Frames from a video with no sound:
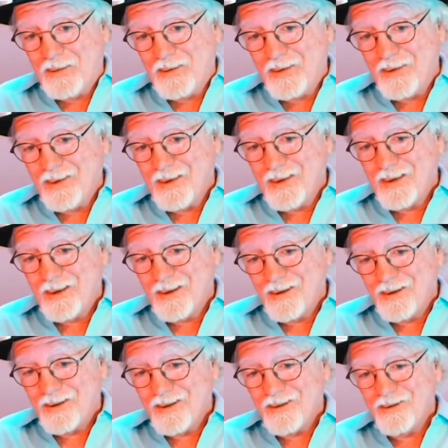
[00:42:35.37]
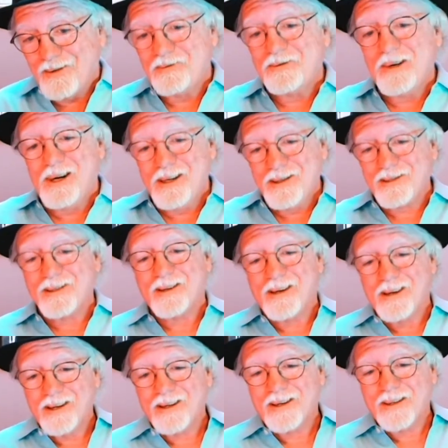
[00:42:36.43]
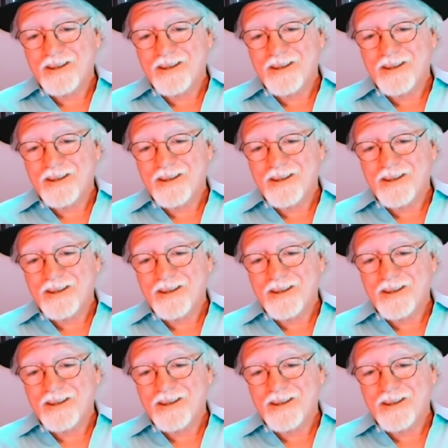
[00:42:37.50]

A lot of math. Yeah, for sure.